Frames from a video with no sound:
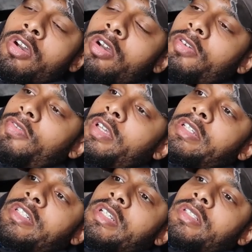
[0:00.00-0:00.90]
off
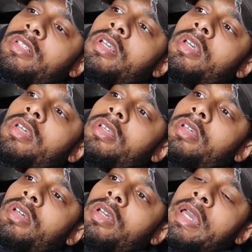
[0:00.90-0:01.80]
and just
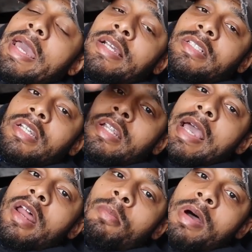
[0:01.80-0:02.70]
exiting
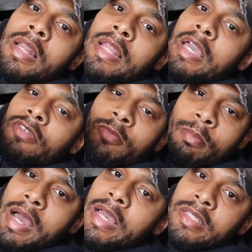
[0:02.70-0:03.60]
out of my life
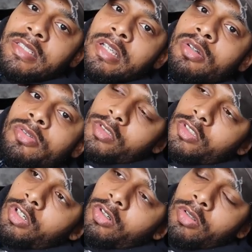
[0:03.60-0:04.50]
by itself.
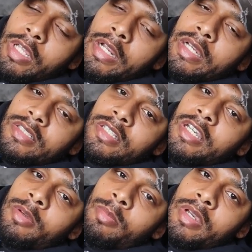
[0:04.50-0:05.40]
So like I
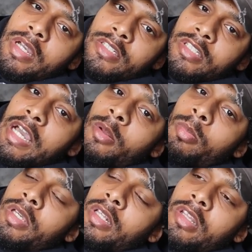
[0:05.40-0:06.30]
said, man, I just gotta
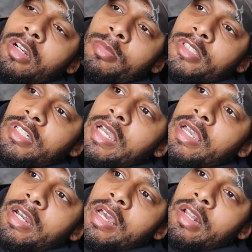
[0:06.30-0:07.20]
be a
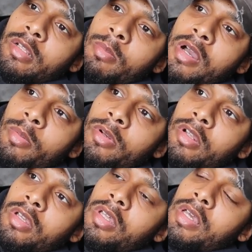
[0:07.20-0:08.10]
thermostat and not a
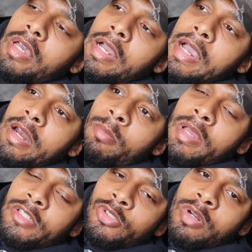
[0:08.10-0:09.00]
thermometer. I gotta
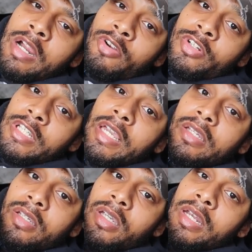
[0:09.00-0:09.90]
make sure I
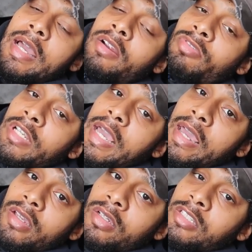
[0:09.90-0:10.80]
create and not
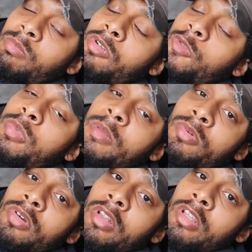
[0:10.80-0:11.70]
react, because most
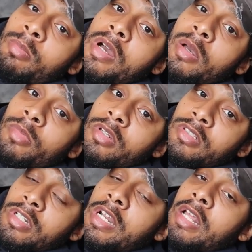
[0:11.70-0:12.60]
people are
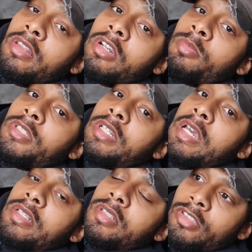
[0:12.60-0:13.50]
thermometers and not
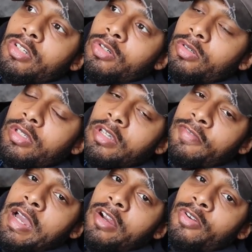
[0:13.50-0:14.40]
thermostats. So
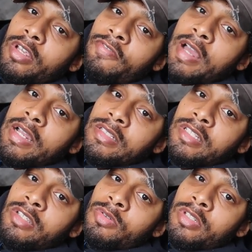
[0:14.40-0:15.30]
if I cre if I
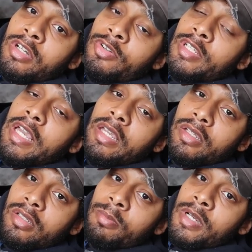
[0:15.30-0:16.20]
continue to create
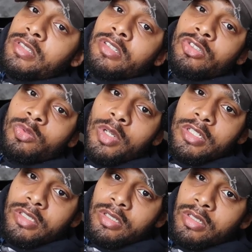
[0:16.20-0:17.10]
my
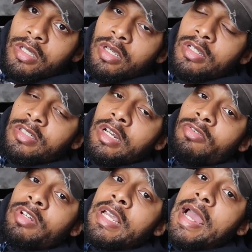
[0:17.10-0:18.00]
situation instead
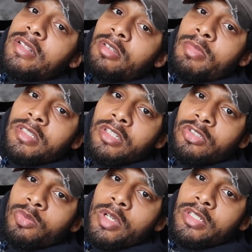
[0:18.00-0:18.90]
of react to my
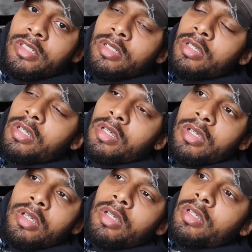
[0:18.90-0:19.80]
situation,
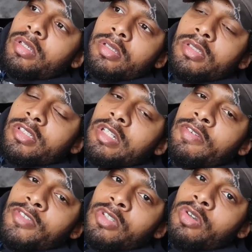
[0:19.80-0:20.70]

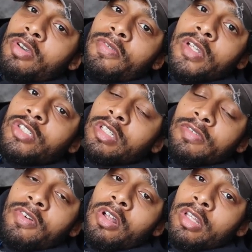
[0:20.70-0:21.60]
stuff is going to eventually
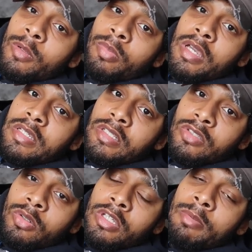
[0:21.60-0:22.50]
fall into place.
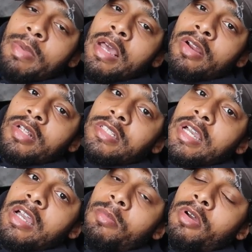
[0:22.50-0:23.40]
It's only a matter of
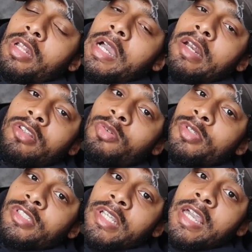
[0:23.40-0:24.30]
time. All I gotta do
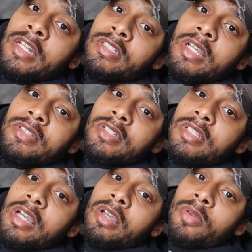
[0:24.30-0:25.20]
is stand the test of
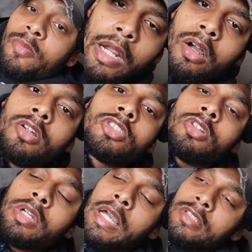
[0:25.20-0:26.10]
time. Now I
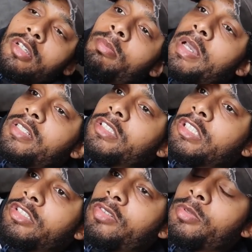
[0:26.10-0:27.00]
also got some
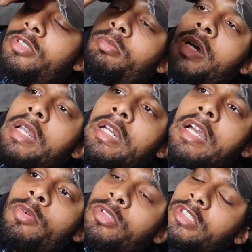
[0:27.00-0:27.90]
messages from somebody
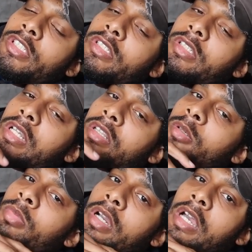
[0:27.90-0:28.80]
that was just
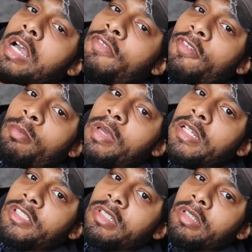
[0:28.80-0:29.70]
nothing but
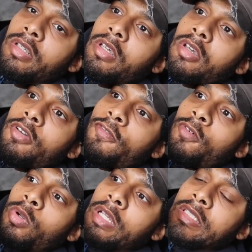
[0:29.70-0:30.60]
confirmation
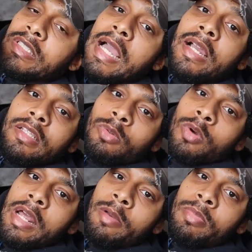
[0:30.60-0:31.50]
for exactly
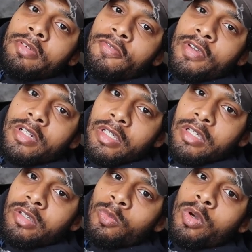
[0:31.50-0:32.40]
what I've been feeling
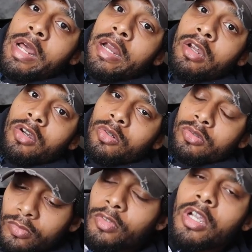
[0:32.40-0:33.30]
and what I know.
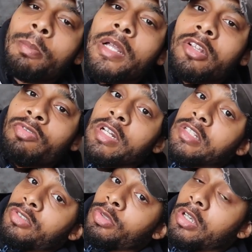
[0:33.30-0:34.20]
I'm about to read
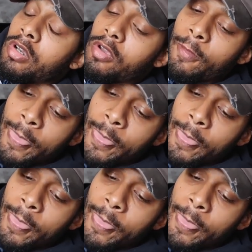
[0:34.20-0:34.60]
it to y'all.